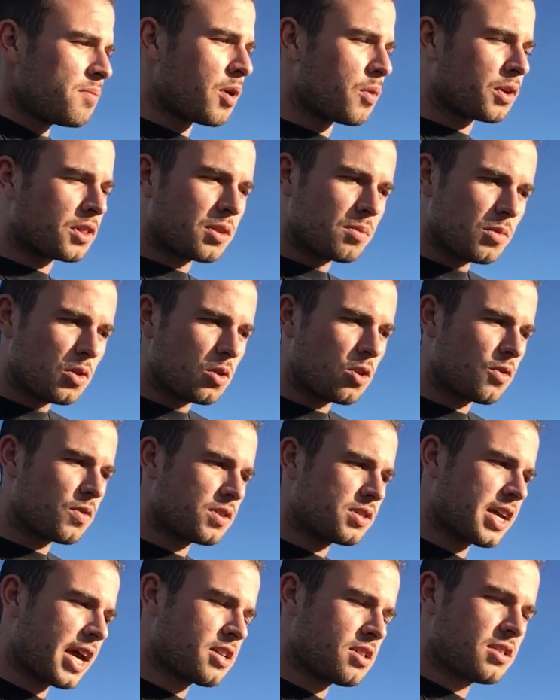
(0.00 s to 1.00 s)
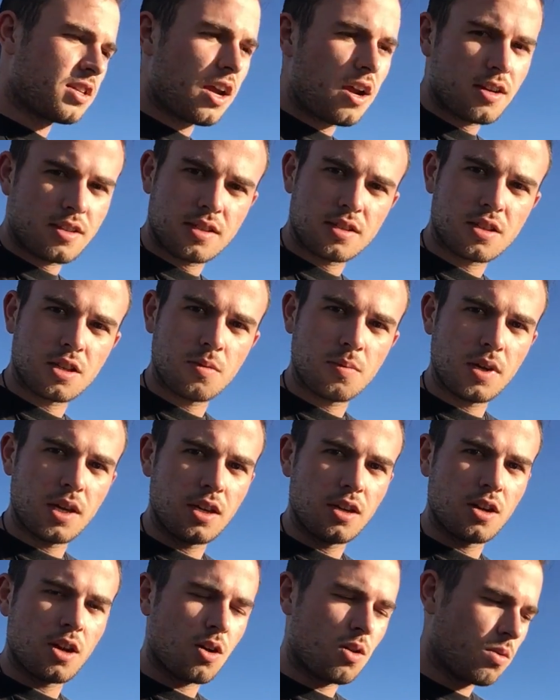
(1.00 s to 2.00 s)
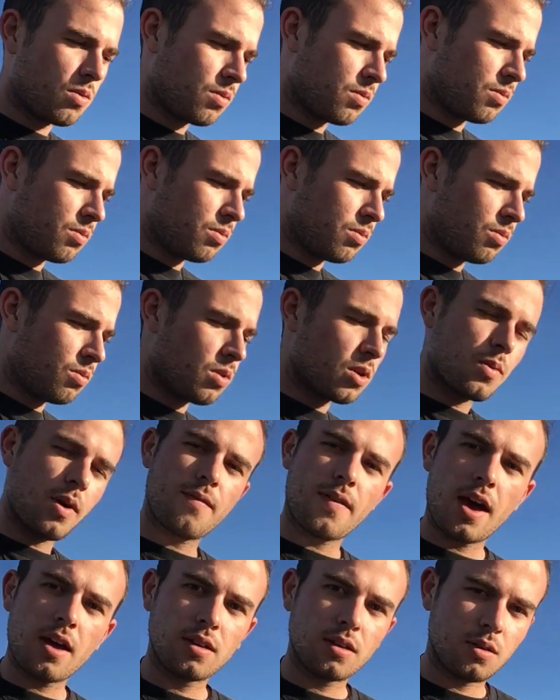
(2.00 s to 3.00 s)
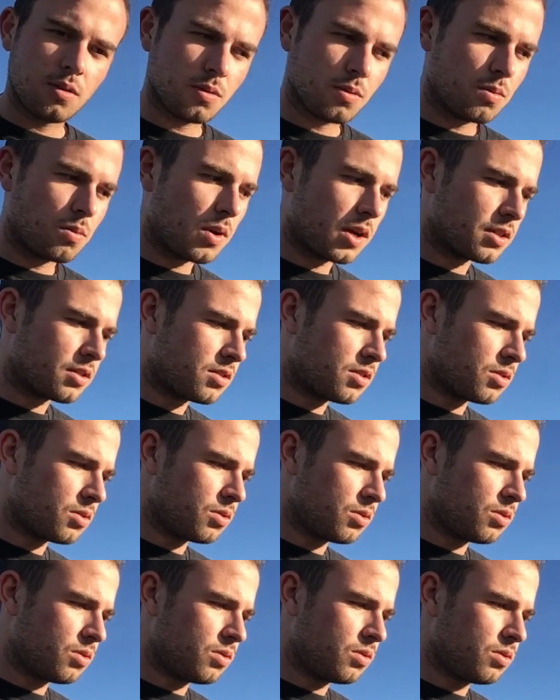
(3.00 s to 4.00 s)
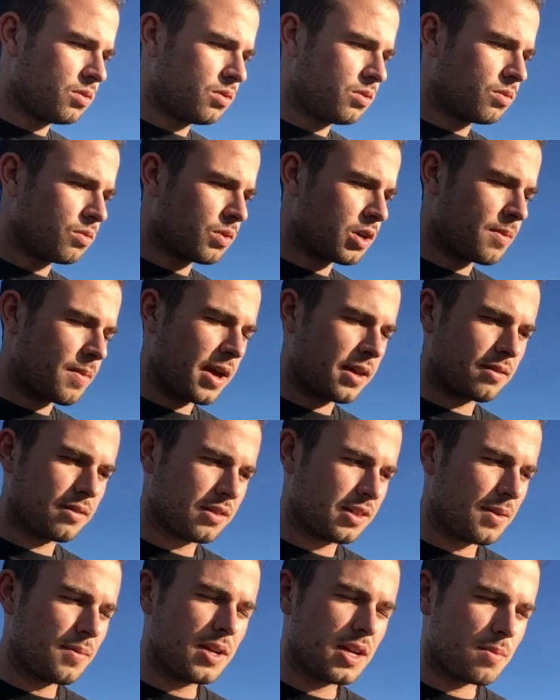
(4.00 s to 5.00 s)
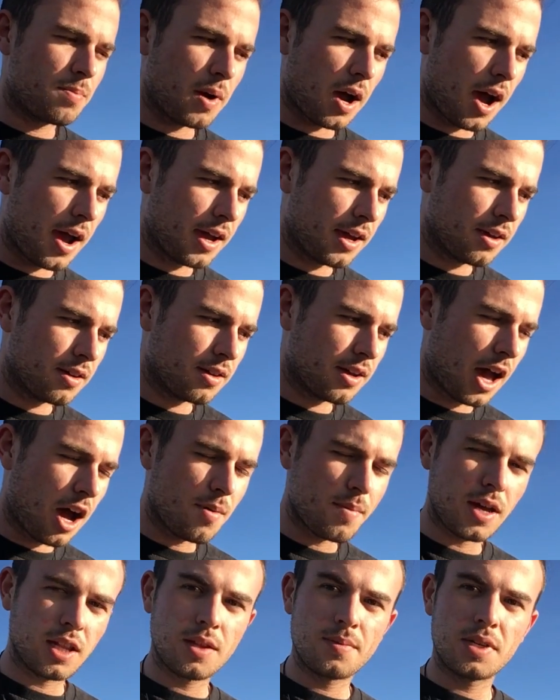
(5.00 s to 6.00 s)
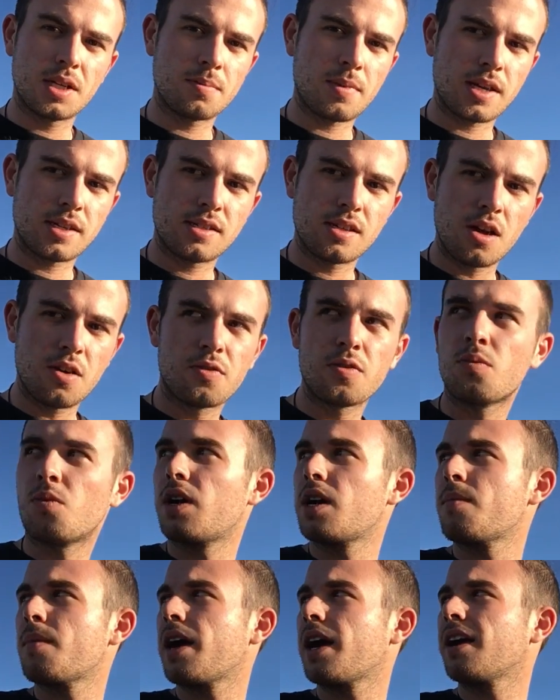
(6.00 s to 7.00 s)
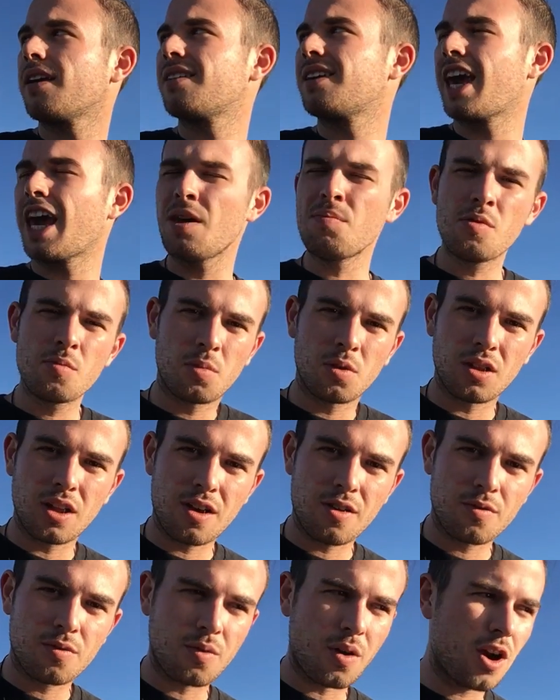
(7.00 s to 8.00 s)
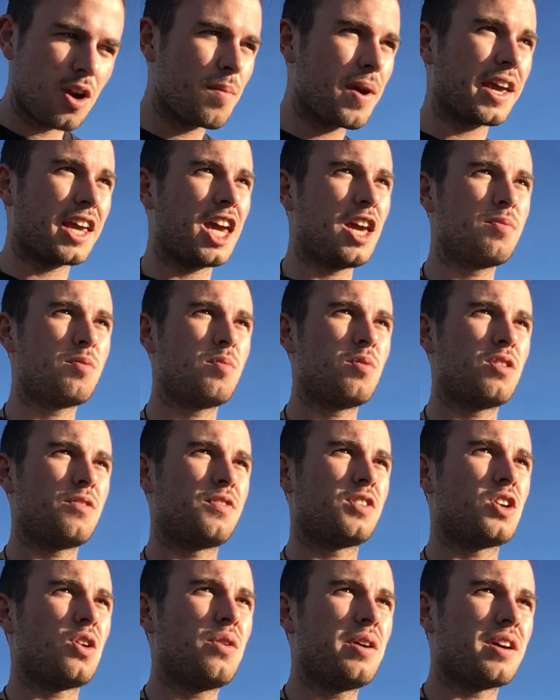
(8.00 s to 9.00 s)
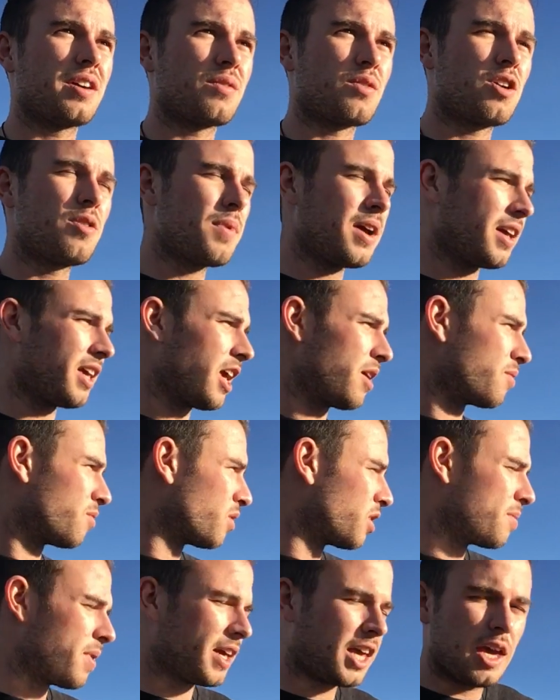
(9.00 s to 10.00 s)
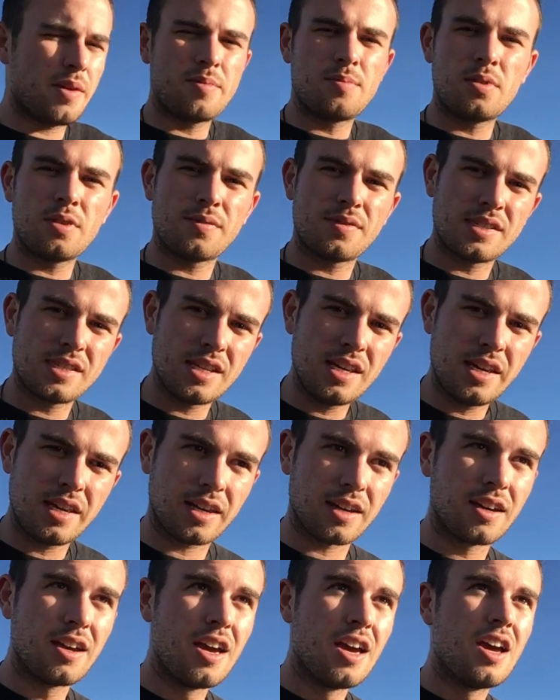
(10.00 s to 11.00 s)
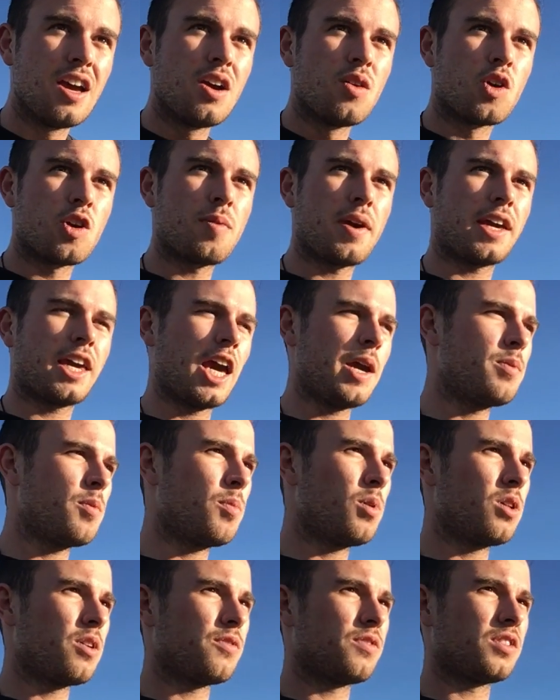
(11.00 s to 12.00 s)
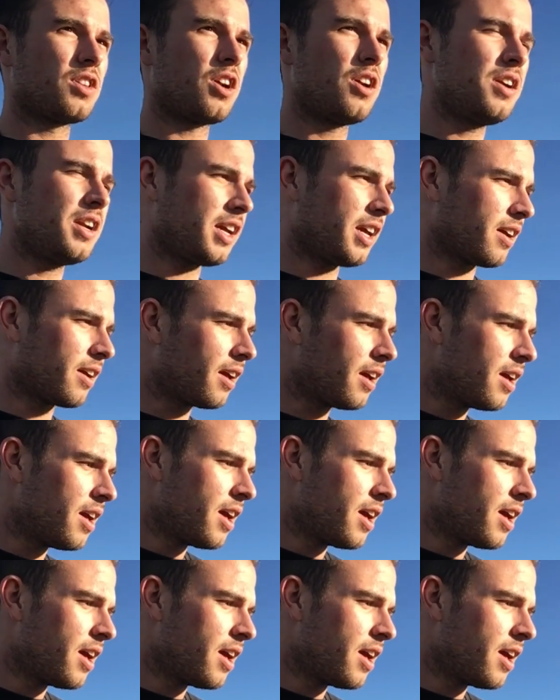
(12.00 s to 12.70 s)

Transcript: But with the Moon over Sagittarius, it's going to be, you know, what do I value? What am I limited by? How am I limiting myself? And what am I capable of? Where am I capable of going? What am I capable of seeing? What am I capable of learning?